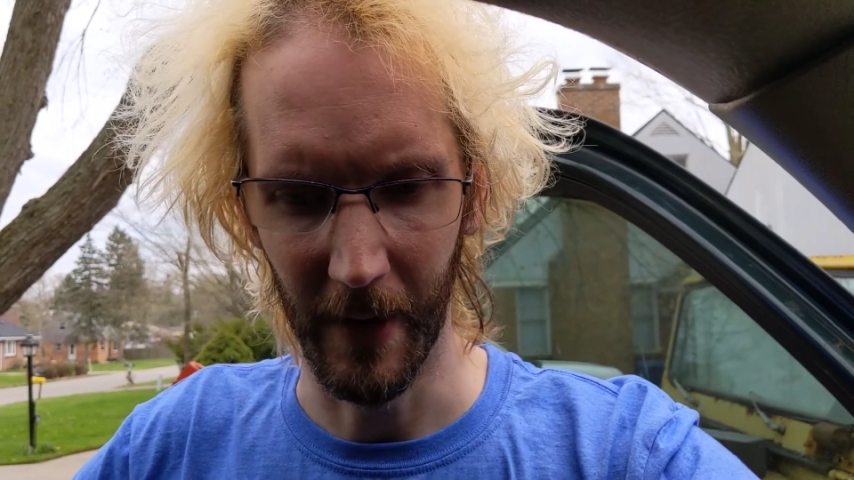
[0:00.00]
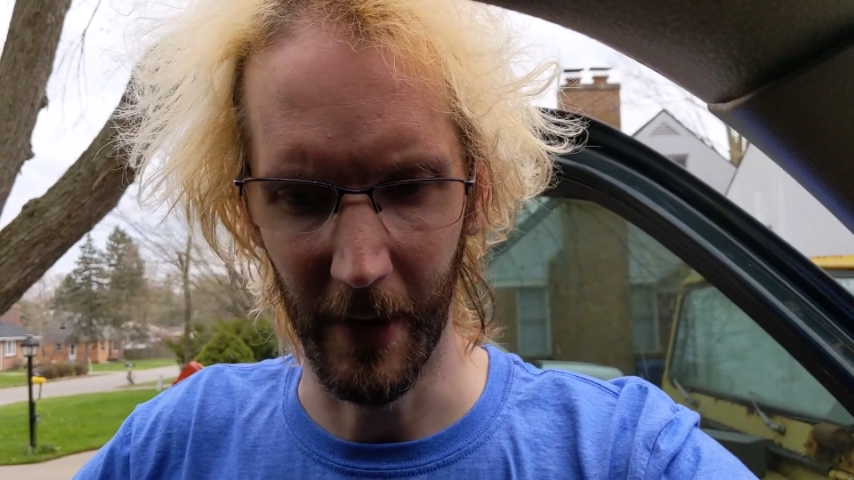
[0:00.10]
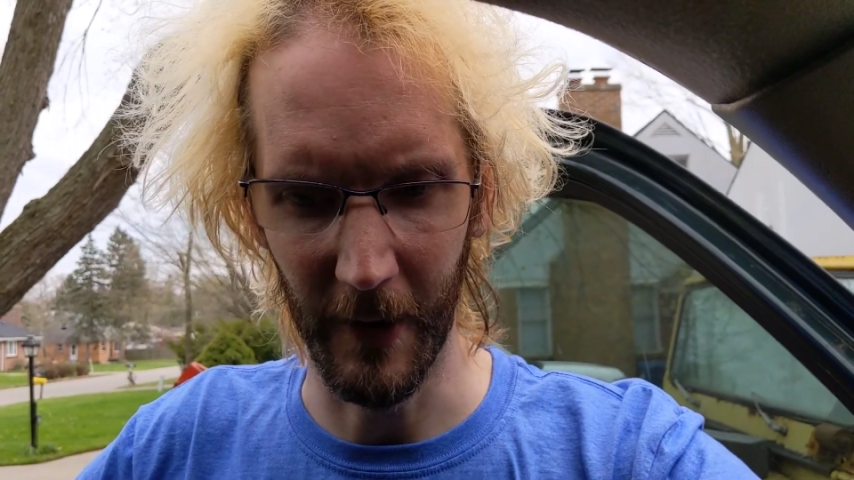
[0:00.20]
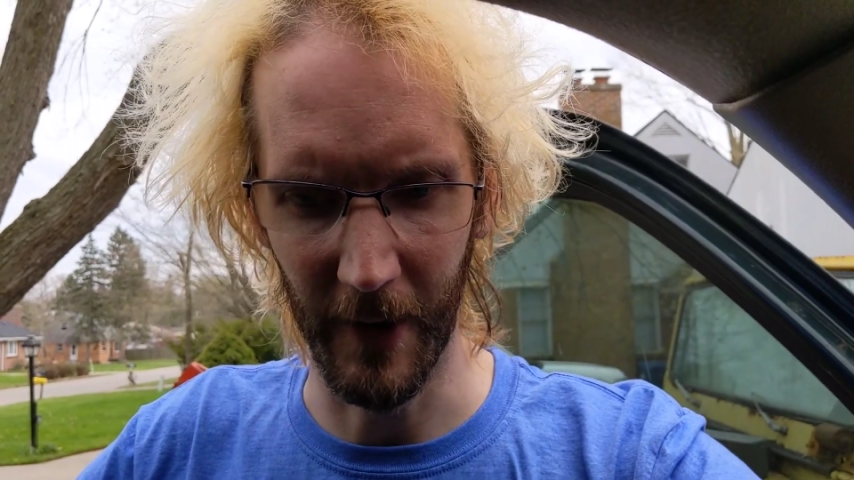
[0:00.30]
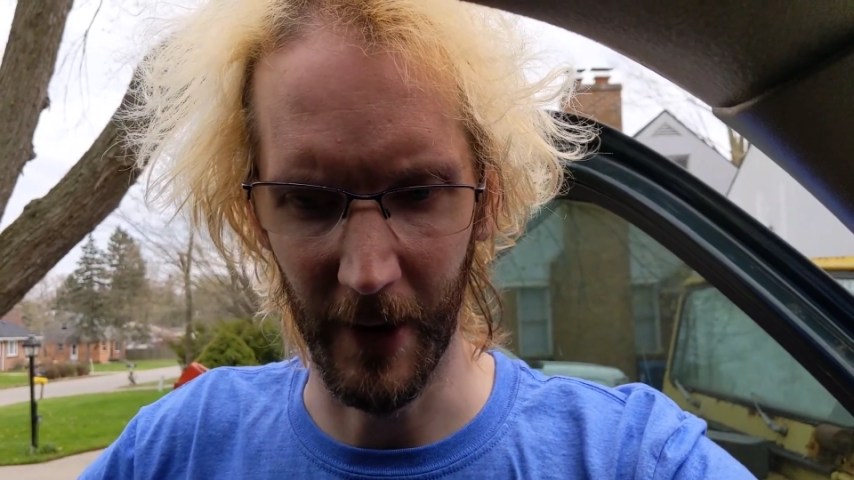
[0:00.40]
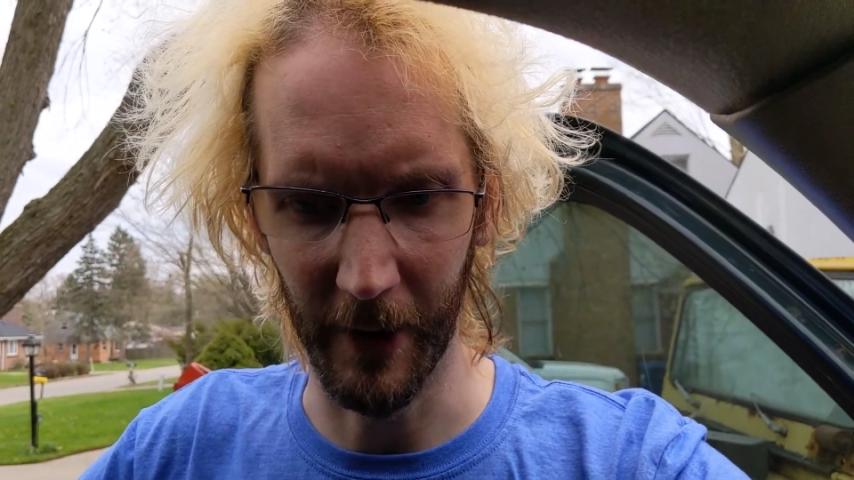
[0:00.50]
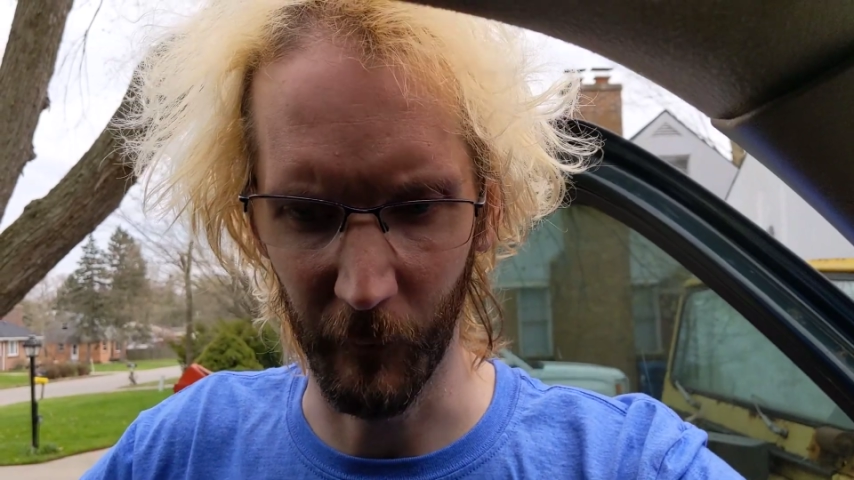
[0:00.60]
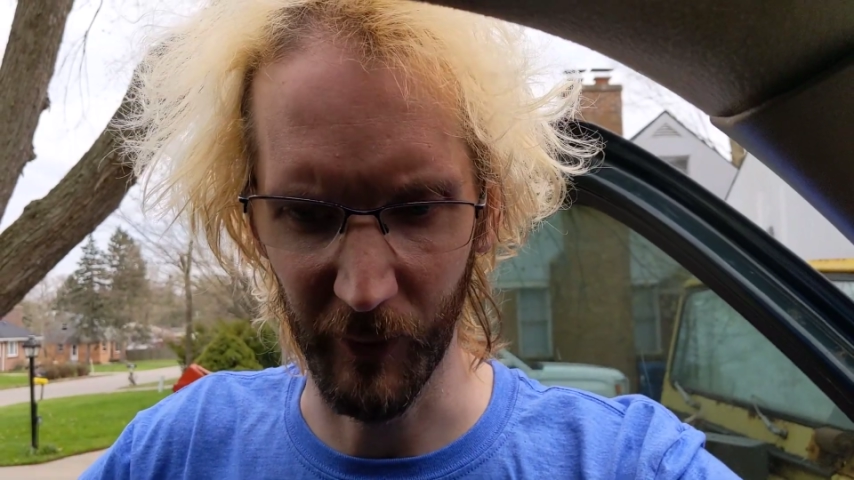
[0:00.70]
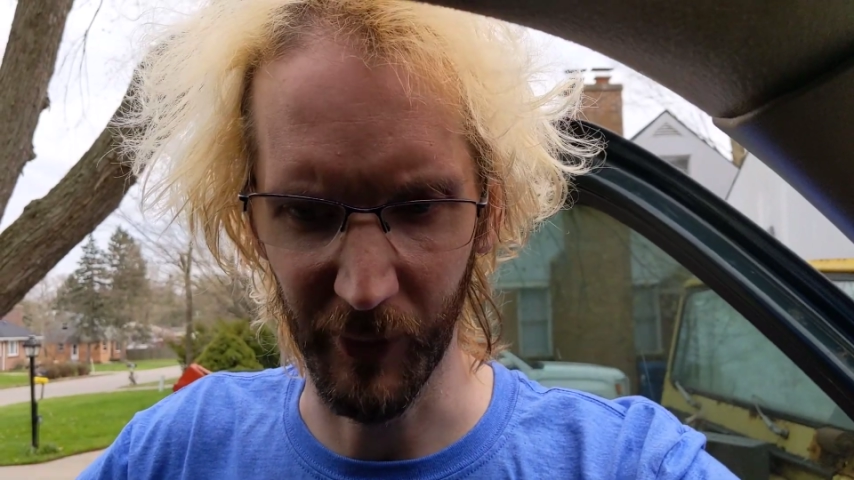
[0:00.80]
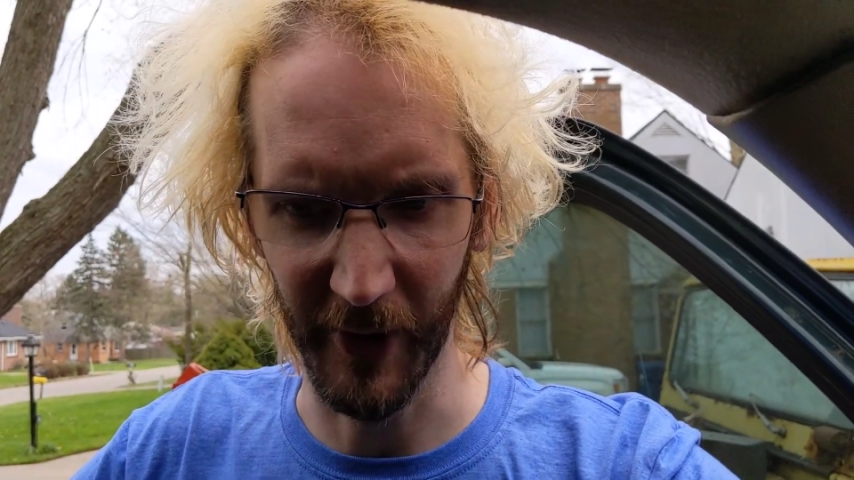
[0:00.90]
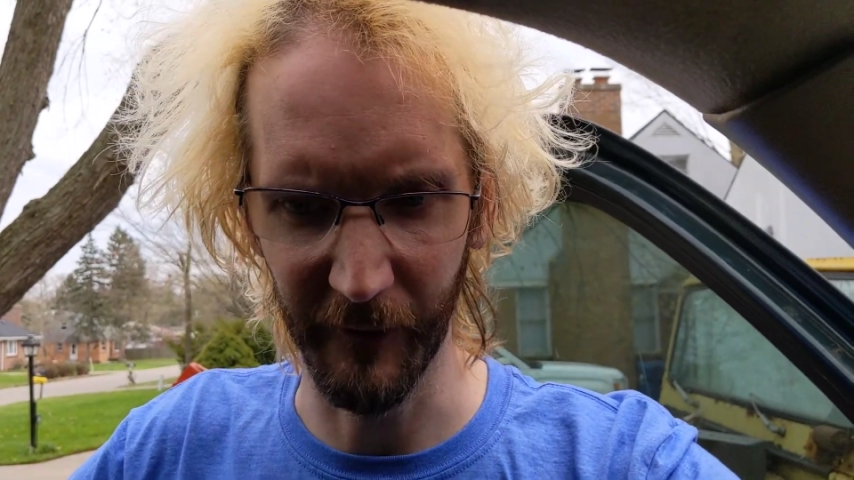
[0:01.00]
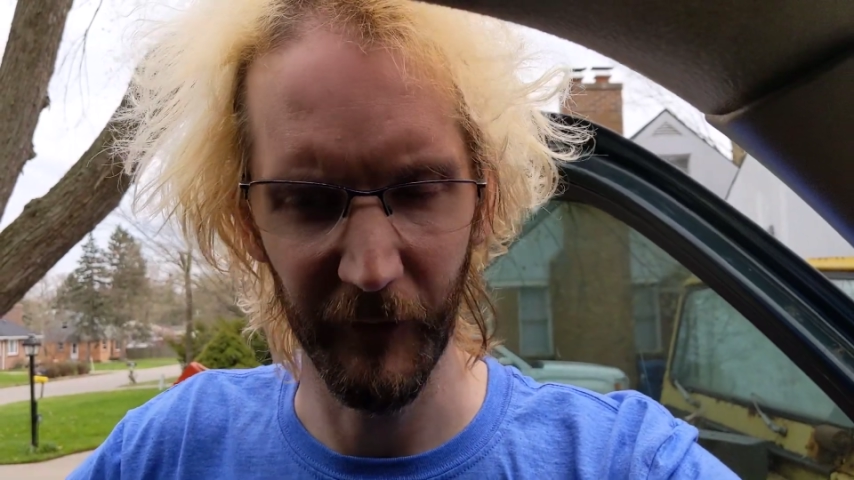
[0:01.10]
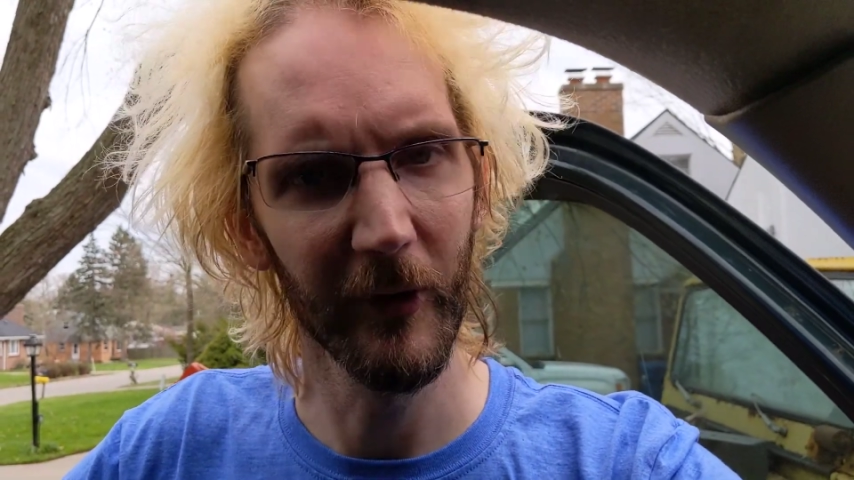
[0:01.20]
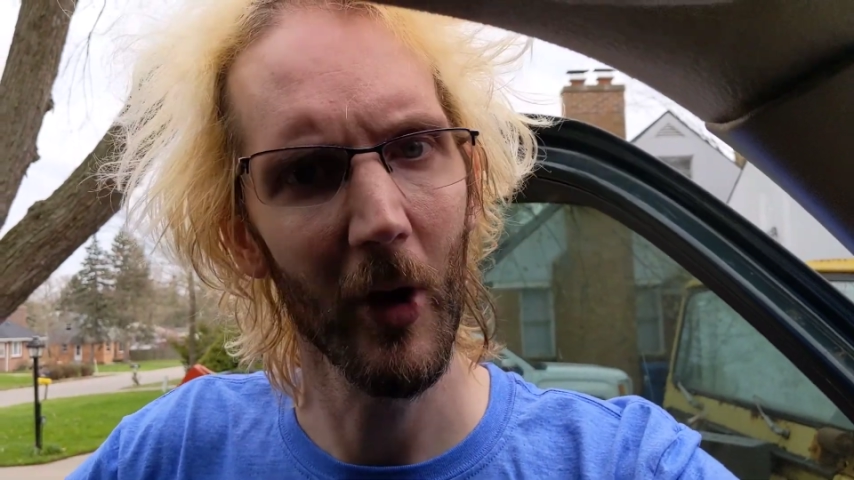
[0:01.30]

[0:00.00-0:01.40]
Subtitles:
and replace the